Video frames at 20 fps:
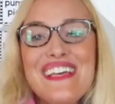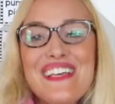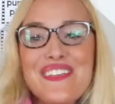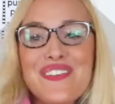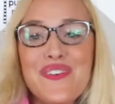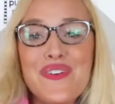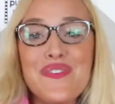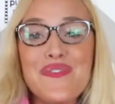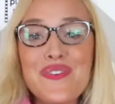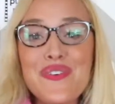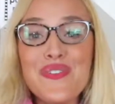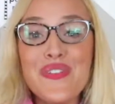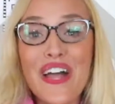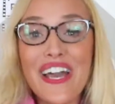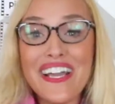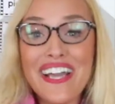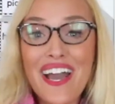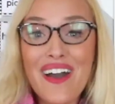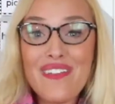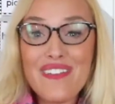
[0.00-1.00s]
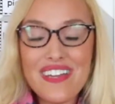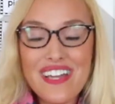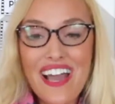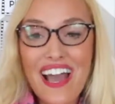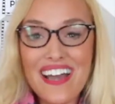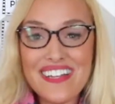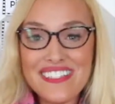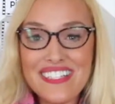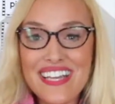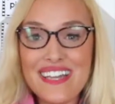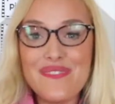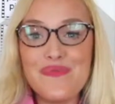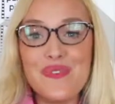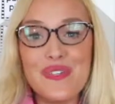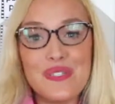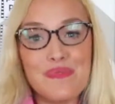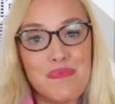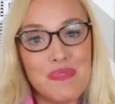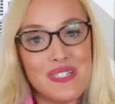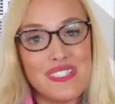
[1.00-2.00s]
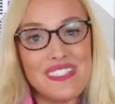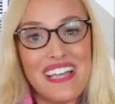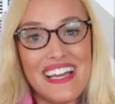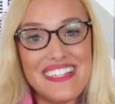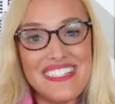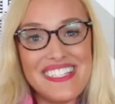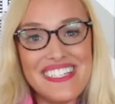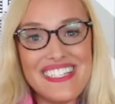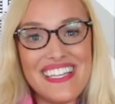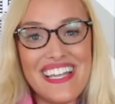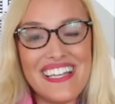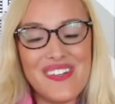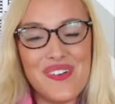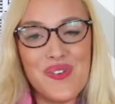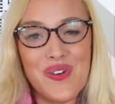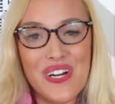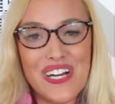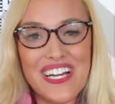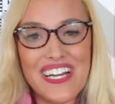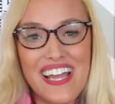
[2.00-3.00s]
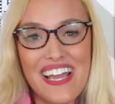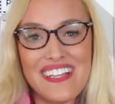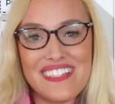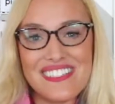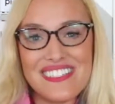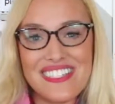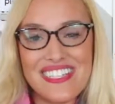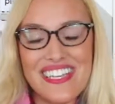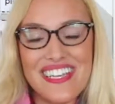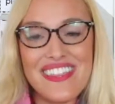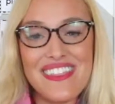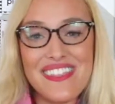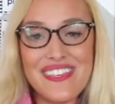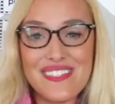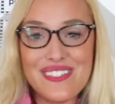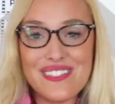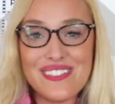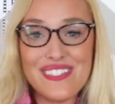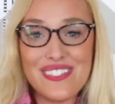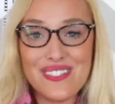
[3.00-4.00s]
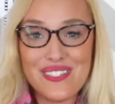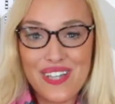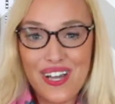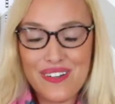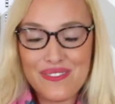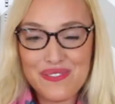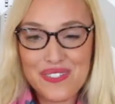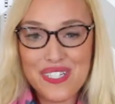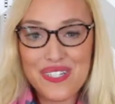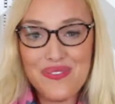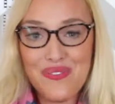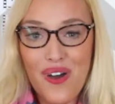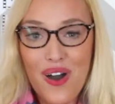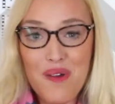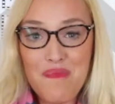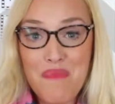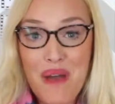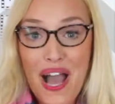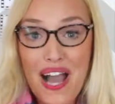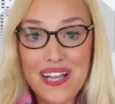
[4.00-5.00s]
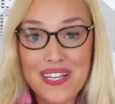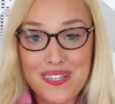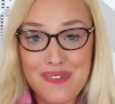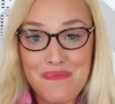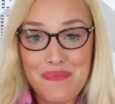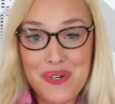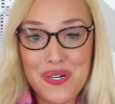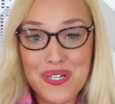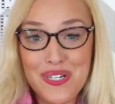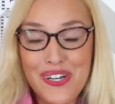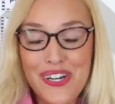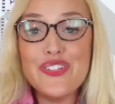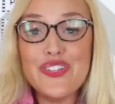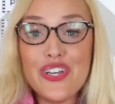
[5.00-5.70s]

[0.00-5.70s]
So if you like how the content was presented and organized in this Discovering Fall Pocketbook,